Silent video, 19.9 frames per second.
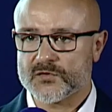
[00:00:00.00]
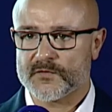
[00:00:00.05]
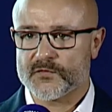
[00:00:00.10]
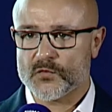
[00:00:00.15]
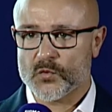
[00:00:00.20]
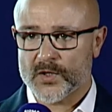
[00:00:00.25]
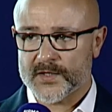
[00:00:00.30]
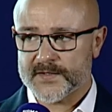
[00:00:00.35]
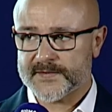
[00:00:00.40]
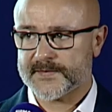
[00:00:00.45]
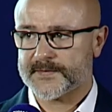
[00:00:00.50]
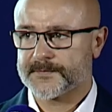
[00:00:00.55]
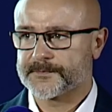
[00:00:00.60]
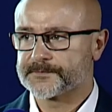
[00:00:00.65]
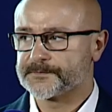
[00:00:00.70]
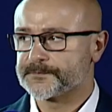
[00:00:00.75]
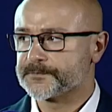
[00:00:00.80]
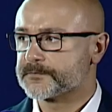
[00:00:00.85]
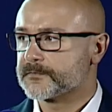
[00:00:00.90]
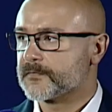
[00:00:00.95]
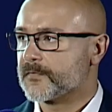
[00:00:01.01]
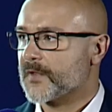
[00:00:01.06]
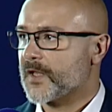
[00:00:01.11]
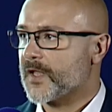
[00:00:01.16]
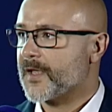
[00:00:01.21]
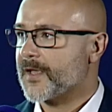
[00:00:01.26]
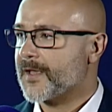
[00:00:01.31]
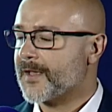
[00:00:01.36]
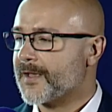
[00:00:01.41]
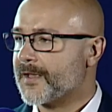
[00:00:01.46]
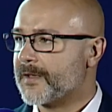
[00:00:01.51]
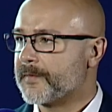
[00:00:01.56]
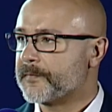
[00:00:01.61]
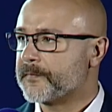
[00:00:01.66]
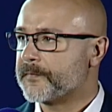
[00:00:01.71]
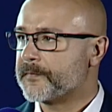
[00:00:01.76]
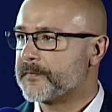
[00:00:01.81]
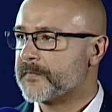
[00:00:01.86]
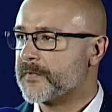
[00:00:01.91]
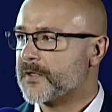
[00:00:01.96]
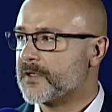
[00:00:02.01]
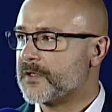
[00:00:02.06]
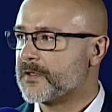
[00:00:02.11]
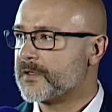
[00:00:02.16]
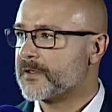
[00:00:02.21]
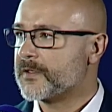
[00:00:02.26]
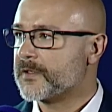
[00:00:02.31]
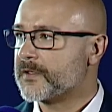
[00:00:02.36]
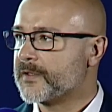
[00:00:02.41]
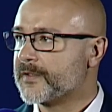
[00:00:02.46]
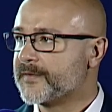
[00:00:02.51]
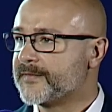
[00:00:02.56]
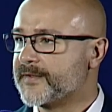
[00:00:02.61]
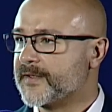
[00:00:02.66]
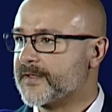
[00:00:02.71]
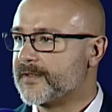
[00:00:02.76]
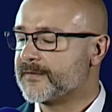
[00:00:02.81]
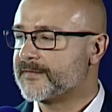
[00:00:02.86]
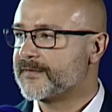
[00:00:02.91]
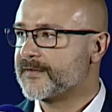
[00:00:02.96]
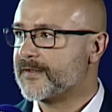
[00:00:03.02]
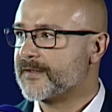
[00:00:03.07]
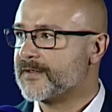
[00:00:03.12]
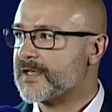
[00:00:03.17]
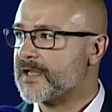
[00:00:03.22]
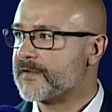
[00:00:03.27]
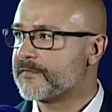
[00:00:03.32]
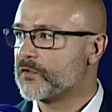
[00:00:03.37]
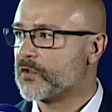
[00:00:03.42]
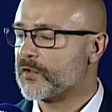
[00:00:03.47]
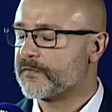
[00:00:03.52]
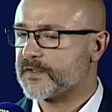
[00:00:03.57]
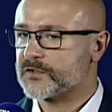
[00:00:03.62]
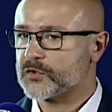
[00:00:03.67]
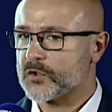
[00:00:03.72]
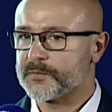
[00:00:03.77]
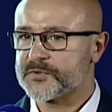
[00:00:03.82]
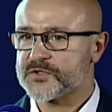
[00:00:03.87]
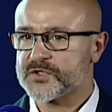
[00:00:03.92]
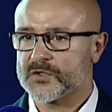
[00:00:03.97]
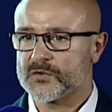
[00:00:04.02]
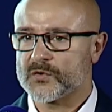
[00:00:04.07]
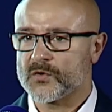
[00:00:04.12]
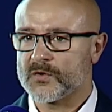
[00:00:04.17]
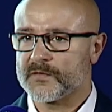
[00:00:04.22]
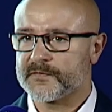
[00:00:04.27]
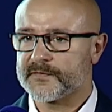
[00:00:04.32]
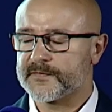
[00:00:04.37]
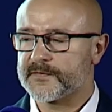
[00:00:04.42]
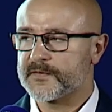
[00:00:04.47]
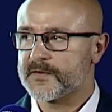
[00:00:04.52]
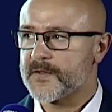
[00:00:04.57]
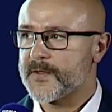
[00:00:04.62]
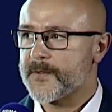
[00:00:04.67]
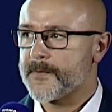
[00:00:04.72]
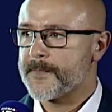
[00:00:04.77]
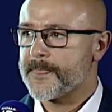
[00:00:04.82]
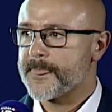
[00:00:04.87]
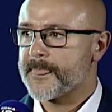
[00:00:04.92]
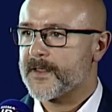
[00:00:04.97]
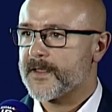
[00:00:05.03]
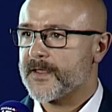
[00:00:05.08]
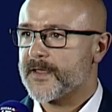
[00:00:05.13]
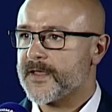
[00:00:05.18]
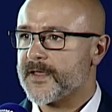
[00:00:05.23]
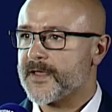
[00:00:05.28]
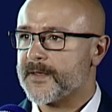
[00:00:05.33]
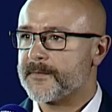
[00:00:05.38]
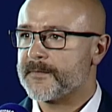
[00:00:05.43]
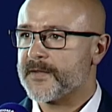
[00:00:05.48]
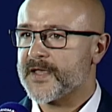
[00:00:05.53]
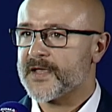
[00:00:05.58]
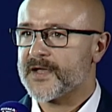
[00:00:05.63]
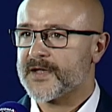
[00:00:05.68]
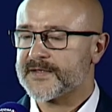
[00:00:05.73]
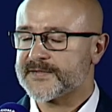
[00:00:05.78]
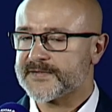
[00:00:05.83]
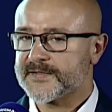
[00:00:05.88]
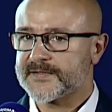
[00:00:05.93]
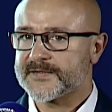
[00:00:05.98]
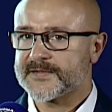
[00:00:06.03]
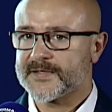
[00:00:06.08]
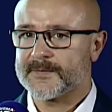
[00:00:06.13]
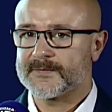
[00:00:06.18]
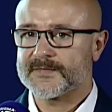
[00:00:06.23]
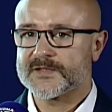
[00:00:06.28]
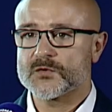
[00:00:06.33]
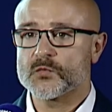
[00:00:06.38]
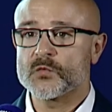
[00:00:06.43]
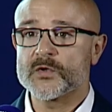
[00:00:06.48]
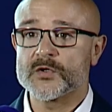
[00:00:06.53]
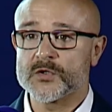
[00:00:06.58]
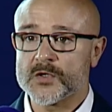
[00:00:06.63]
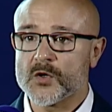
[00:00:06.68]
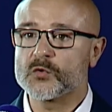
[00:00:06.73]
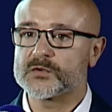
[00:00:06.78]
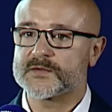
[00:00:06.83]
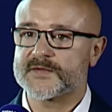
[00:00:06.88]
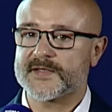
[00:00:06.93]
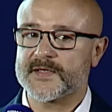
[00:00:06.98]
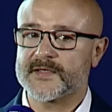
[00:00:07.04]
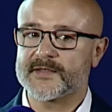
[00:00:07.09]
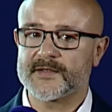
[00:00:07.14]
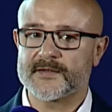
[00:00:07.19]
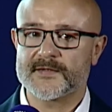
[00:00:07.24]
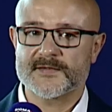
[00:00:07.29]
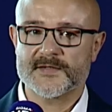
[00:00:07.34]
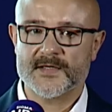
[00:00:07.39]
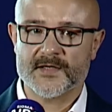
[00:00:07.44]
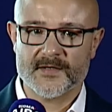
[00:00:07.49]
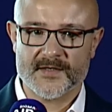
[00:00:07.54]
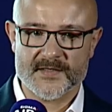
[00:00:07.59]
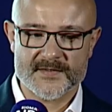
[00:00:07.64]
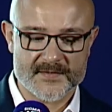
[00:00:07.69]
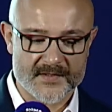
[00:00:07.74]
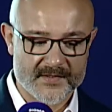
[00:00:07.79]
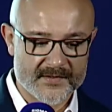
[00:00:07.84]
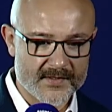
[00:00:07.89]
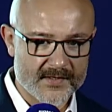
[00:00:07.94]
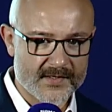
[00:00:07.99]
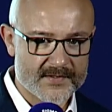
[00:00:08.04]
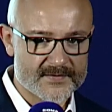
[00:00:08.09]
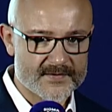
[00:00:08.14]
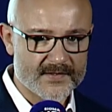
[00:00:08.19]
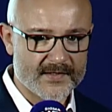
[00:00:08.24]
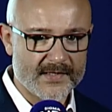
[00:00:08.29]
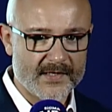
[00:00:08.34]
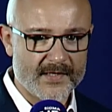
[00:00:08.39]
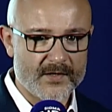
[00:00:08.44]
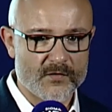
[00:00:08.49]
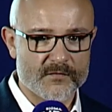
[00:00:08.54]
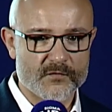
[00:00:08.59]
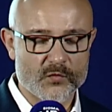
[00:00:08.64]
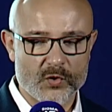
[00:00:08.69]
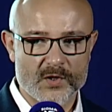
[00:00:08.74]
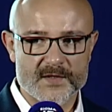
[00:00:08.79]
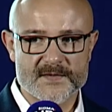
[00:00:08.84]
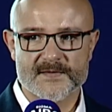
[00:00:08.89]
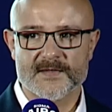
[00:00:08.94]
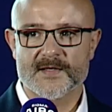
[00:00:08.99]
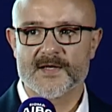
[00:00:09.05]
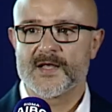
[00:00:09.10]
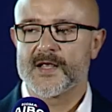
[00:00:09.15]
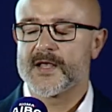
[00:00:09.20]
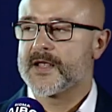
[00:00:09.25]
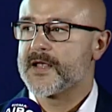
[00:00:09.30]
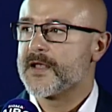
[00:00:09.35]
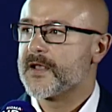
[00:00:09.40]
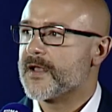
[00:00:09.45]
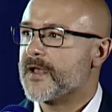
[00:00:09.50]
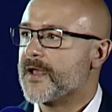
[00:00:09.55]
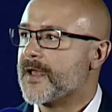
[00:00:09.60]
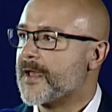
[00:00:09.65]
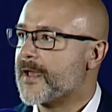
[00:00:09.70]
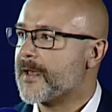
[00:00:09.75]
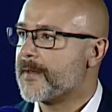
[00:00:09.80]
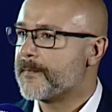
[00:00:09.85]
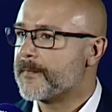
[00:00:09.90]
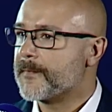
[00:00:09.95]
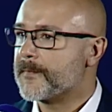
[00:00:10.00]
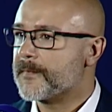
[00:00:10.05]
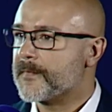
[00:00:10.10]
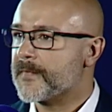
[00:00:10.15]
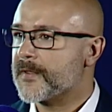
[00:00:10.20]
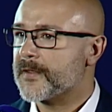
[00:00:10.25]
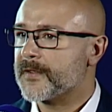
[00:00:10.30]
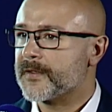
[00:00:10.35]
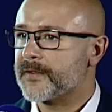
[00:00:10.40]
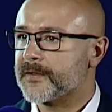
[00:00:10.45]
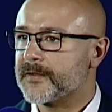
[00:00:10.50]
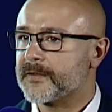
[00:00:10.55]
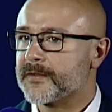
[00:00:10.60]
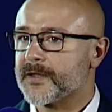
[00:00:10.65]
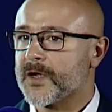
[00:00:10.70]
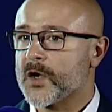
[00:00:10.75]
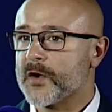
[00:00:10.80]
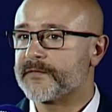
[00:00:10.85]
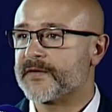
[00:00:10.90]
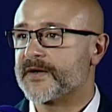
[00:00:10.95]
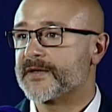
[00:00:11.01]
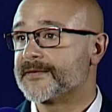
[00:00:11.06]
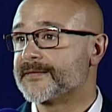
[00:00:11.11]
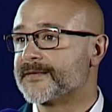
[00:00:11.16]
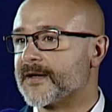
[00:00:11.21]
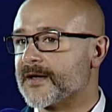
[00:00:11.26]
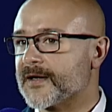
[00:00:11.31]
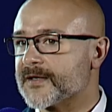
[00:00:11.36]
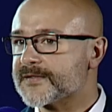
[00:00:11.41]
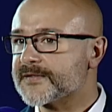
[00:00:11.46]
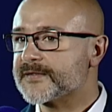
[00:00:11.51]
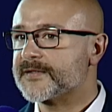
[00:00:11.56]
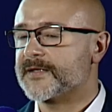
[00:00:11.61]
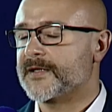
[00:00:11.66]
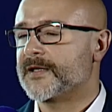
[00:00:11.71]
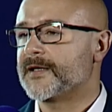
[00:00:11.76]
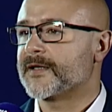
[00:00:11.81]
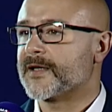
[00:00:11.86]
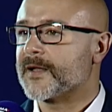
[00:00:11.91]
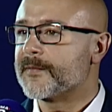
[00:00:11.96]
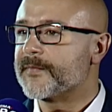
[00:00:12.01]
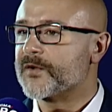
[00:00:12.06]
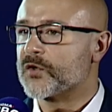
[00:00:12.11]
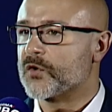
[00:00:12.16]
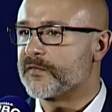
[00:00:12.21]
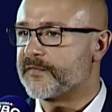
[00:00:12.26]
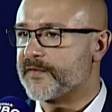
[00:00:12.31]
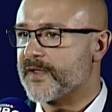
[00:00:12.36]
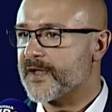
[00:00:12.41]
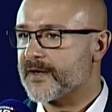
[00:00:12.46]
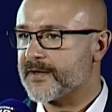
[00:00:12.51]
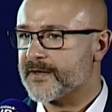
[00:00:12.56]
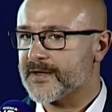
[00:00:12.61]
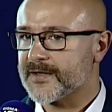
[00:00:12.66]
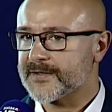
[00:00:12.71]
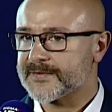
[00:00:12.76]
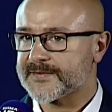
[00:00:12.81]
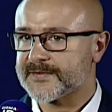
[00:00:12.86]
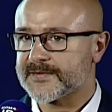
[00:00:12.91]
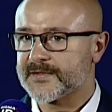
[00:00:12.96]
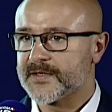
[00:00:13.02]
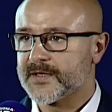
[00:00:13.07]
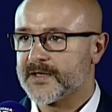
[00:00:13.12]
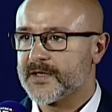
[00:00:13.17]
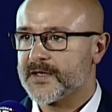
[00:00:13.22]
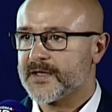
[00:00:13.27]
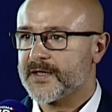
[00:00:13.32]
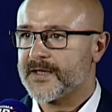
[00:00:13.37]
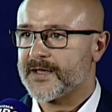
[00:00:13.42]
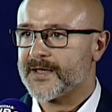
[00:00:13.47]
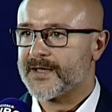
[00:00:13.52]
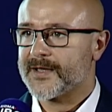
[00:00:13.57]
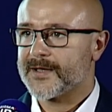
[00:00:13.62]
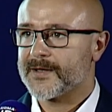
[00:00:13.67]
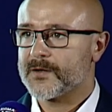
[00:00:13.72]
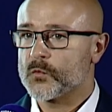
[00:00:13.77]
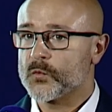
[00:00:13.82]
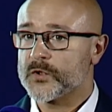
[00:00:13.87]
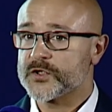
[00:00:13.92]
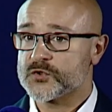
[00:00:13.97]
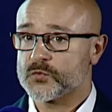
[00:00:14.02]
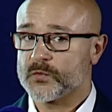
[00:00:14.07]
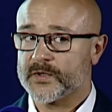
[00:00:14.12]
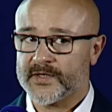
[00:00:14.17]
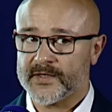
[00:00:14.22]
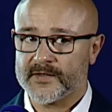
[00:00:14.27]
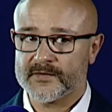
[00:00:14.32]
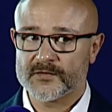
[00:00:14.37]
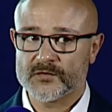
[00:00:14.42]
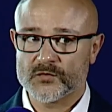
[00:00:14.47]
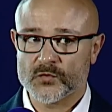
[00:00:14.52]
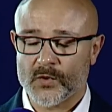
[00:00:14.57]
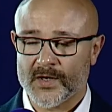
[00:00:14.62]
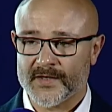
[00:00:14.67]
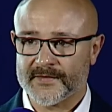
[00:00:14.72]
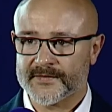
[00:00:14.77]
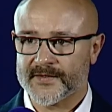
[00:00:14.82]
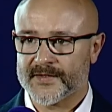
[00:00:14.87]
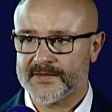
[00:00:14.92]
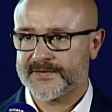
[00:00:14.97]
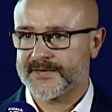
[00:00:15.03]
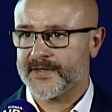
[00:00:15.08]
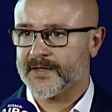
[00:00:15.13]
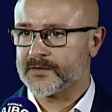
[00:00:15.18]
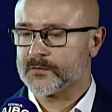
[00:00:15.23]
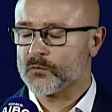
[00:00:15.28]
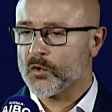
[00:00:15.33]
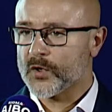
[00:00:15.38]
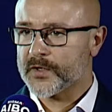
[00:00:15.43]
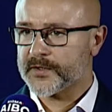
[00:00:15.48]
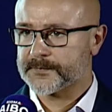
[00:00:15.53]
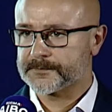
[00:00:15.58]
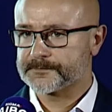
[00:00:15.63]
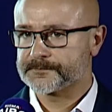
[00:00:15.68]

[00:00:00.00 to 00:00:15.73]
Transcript: of course, the level of adoption of AI systems, we're noticing that is increasing drastically, of course. However, there are still a number of areas which we need to understand more,